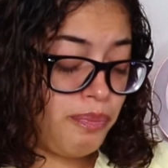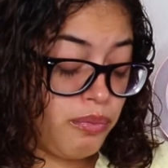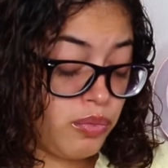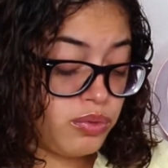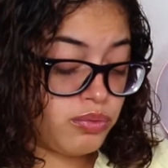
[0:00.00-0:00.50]

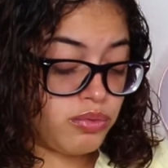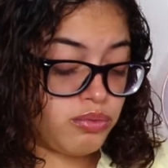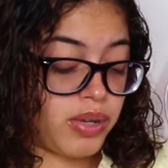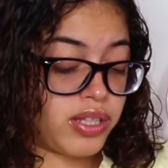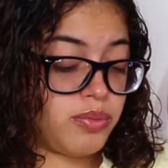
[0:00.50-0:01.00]
Ooh,
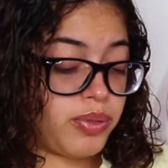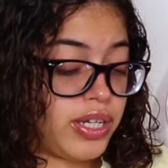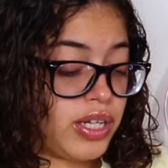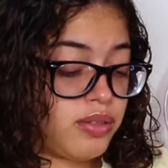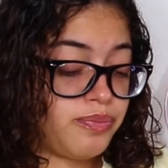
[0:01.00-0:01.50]
about to
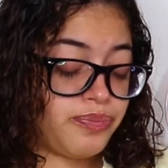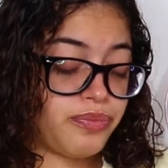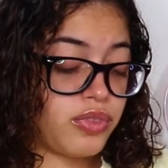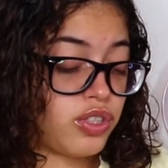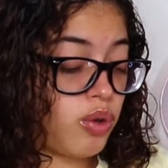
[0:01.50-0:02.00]
break it.
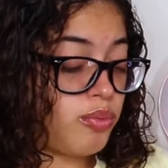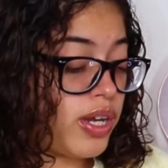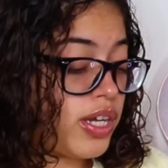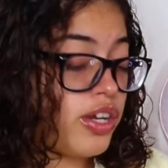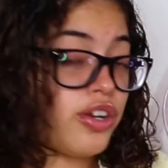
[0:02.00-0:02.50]
Don't
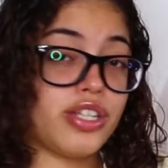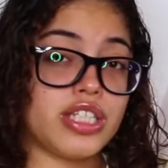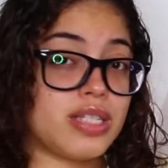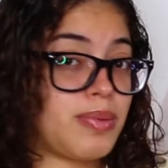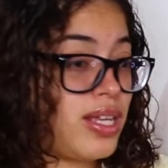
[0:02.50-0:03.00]
break it, girl. It's
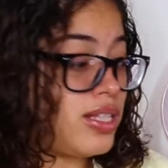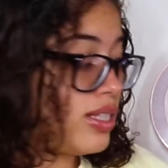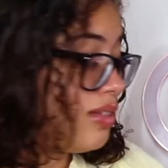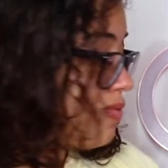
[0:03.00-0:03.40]
expensive.